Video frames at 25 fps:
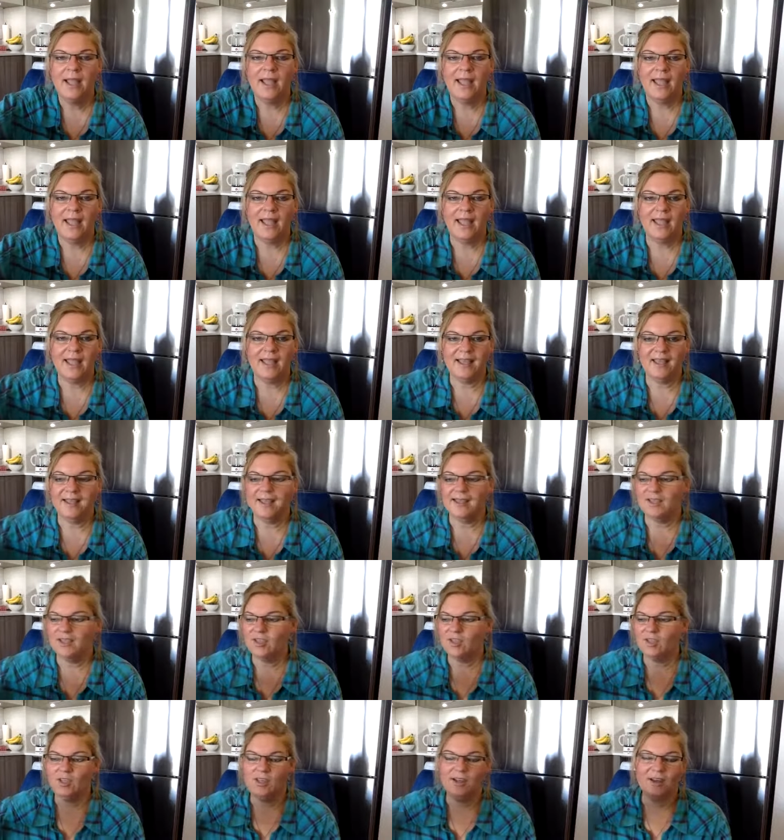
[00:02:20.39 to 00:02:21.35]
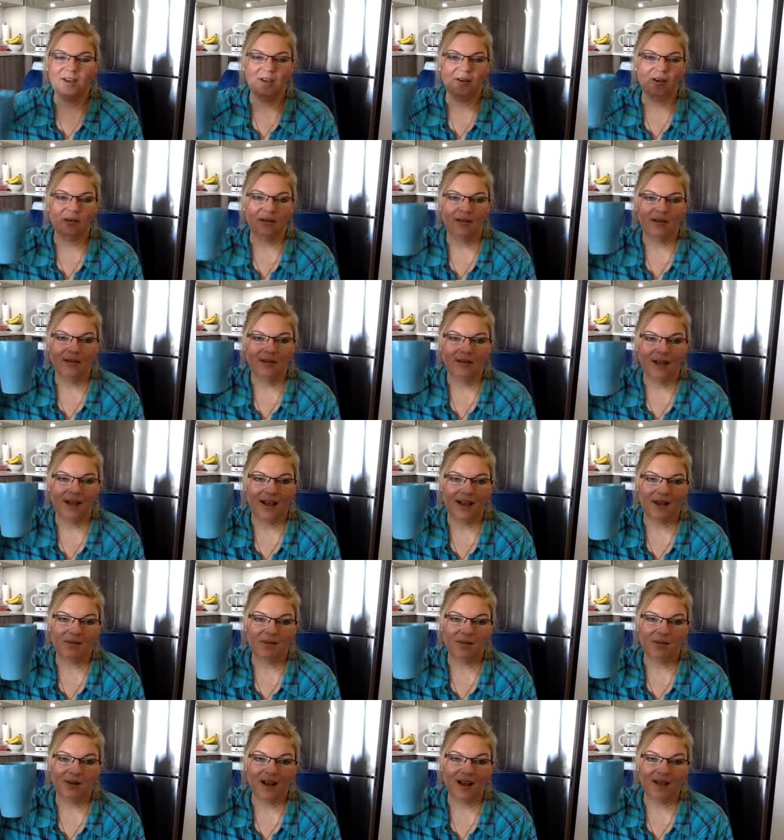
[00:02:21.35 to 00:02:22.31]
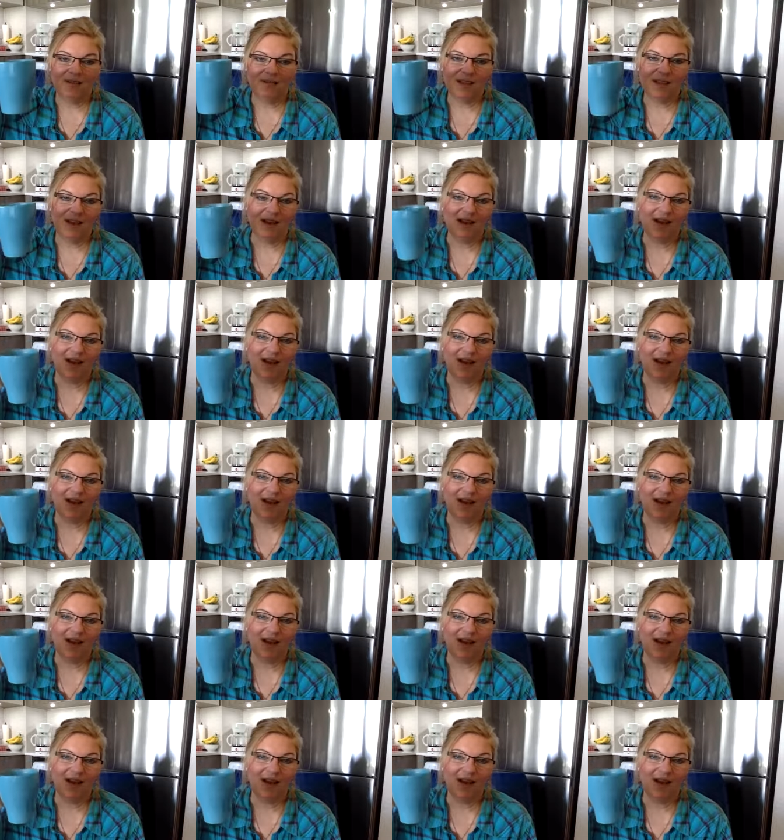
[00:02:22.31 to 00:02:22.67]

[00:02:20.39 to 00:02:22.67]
And, you know, I'm traveling.